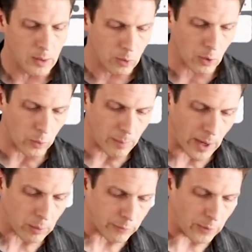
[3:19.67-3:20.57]
So the
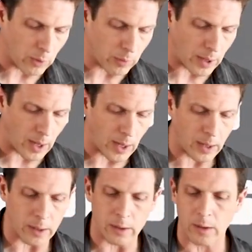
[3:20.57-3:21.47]
microphone
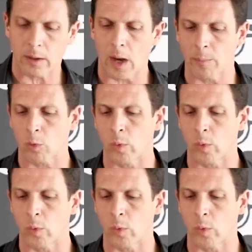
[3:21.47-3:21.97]
comes